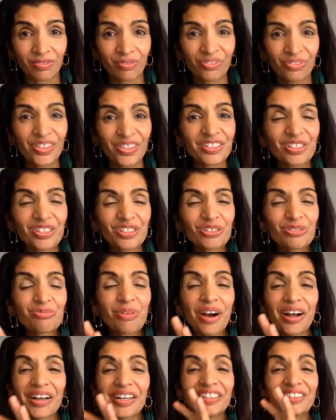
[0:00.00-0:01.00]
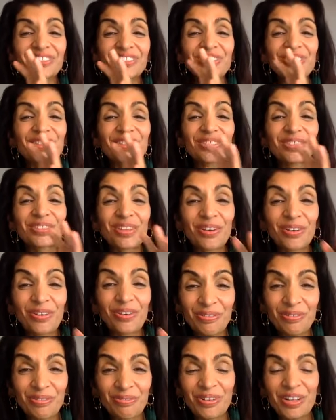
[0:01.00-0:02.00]
This is why it's
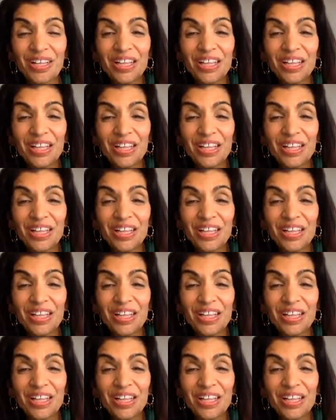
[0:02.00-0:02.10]
so